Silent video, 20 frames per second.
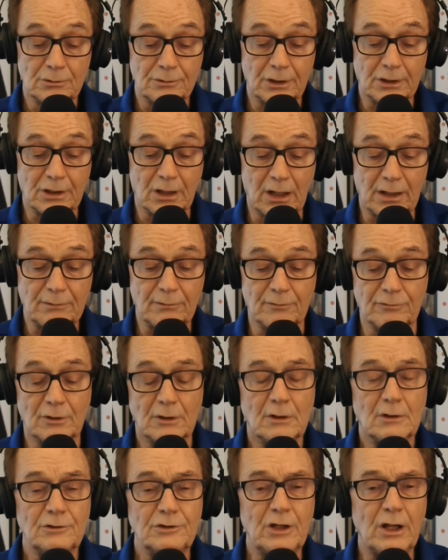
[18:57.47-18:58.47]
the kind of
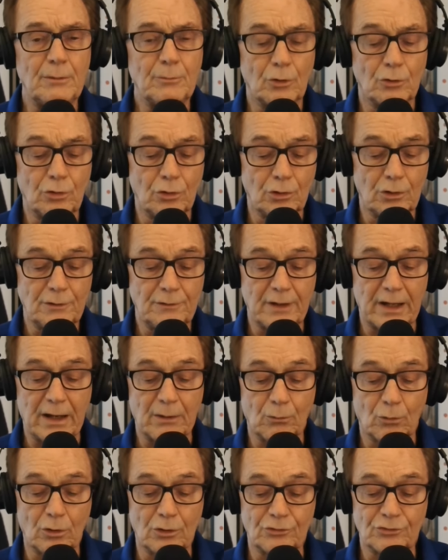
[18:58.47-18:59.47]
neighborhood
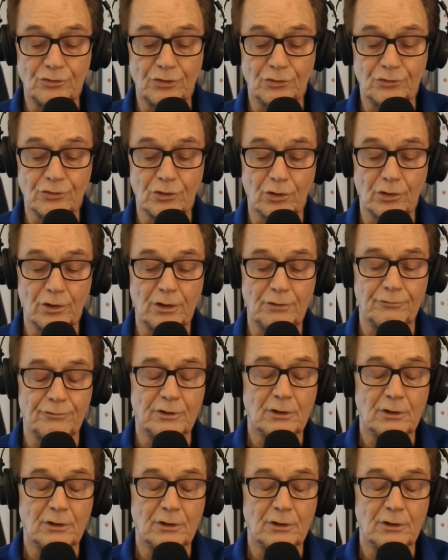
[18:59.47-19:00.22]
that was deserted